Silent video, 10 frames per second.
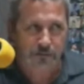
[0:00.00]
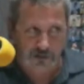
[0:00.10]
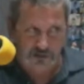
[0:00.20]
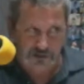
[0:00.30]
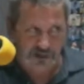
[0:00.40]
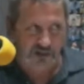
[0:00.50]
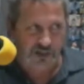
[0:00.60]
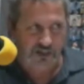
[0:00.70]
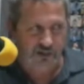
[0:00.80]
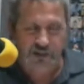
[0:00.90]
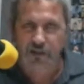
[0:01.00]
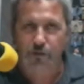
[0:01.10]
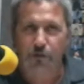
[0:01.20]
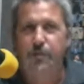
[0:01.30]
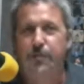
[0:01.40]
because the ejector didn't do
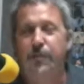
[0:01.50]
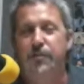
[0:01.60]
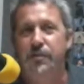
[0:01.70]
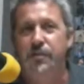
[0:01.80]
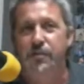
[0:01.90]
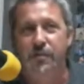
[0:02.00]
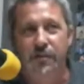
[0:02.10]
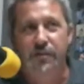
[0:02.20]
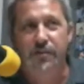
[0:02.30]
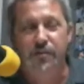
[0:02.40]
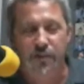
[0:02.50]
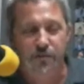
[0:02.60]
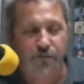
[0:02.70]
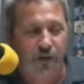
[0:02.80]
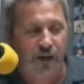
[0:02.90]
what it was supposed to do. So
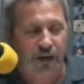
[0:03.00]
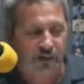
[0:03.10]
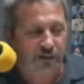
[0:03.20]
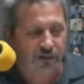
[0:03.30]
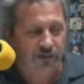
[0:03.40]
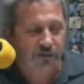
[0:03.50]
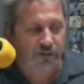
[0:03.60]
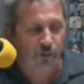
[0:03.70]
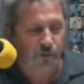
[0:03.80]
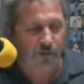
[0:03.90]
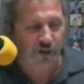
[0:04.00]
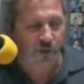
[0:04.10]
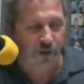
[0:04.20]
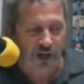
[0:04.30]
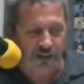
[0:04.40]
let's figure out what we've got
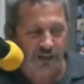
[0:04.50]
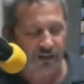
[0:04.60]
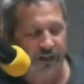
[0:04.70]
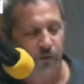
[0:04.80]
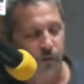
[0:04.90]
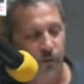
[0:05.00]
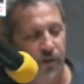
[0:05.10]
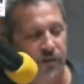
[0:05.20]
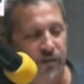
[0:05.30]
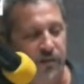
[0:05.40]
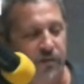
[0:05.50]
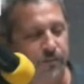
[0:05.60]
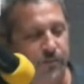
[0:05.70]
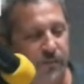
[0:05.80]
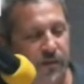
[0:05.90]
going on here. Now, what we're going to do,
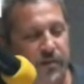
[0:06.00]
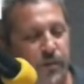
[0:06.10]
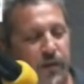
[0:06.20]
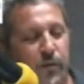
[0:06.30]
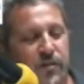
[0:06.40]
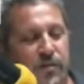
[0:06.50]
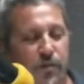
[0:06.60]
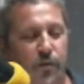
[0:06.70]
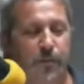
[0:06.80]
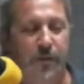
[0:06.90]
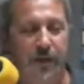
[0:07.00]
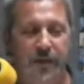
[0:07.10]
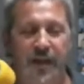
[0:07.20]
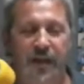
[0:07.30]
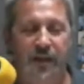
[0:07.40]
as we always do when we pick up
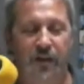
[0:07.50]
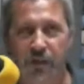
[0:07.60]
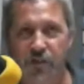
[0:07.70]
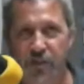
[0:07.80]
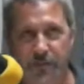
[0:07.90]
a handgun, we're going to